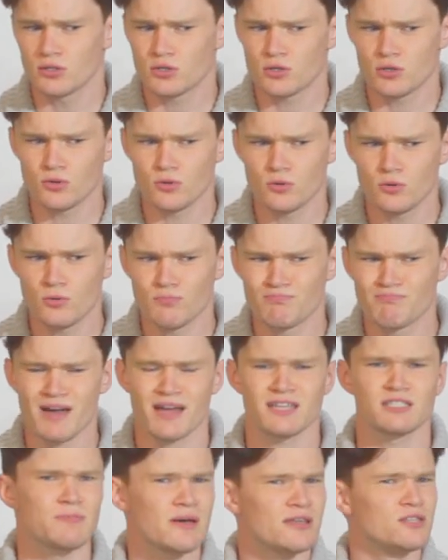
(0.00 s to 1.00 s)
to
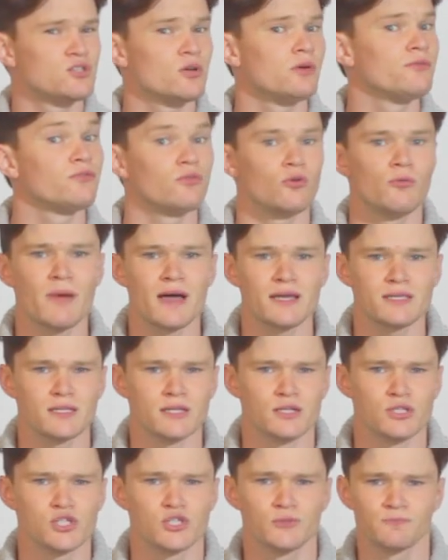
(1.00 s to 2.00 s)
Mad Men's overall
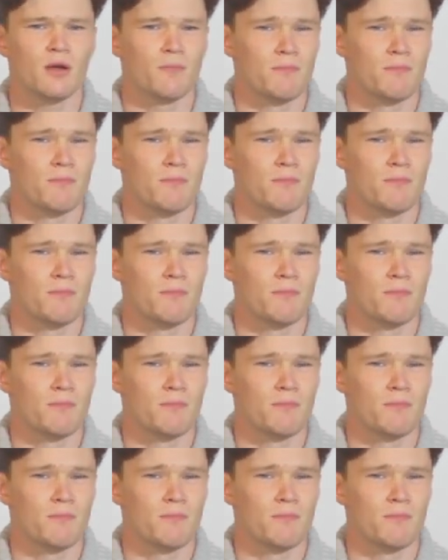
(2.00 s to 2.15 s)
message.